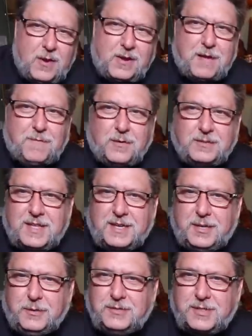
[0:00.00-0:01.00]
Okay, folks,
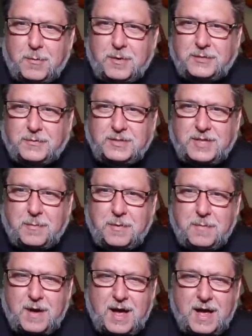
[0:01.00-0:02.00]
thank you so much for
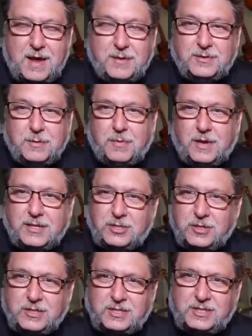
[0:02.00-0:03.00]
stopping by. It was a
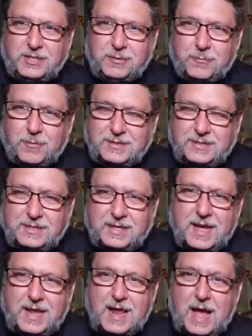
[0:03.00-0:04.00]
pleasure to see you once again.